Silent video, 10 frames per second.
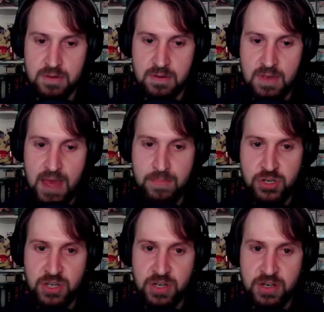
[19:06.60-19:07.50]
Capture
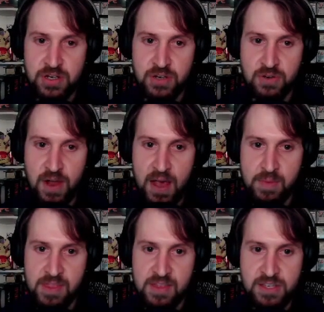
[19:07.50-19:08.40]
here to
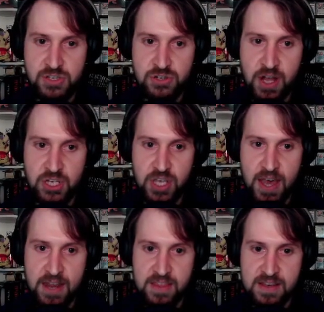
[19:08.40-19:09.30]
grab this Jirachi
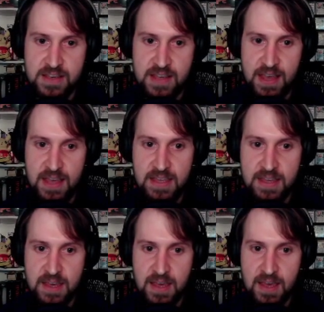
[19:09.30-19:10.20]
out of the deck.
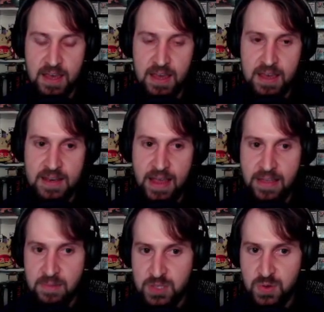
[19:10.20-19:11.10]
Now that
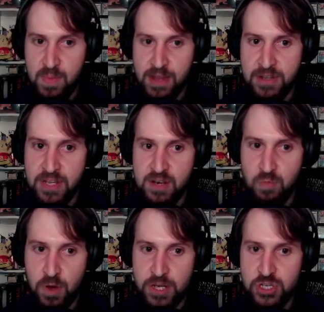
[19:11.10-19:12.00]
means we might only need
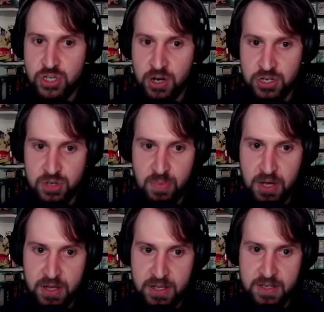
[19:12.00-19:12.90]
1
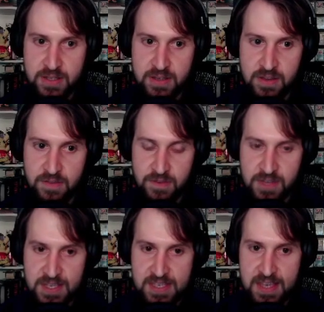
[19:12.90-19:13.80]
Charjabug for
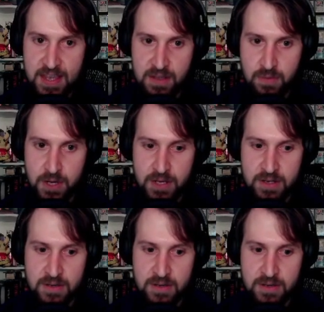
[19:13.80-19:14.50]
the second one.